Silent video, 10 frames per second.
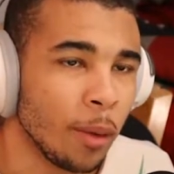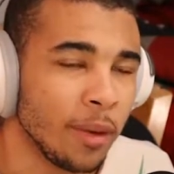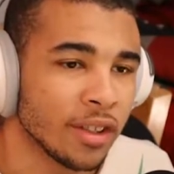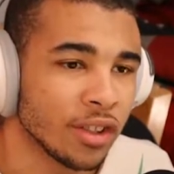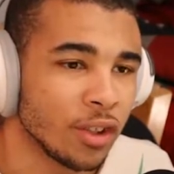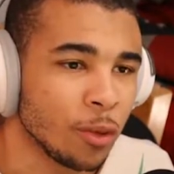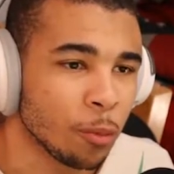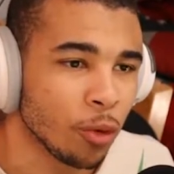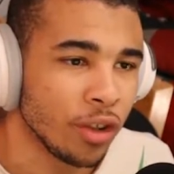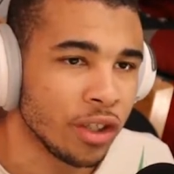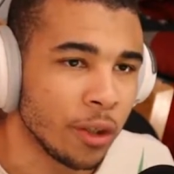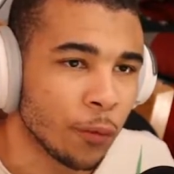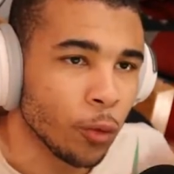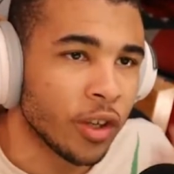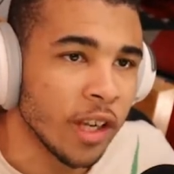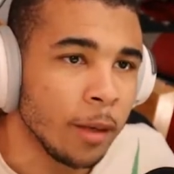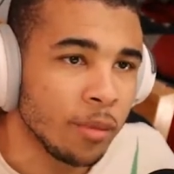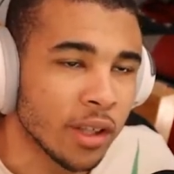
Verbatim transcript: It makes it super easy for game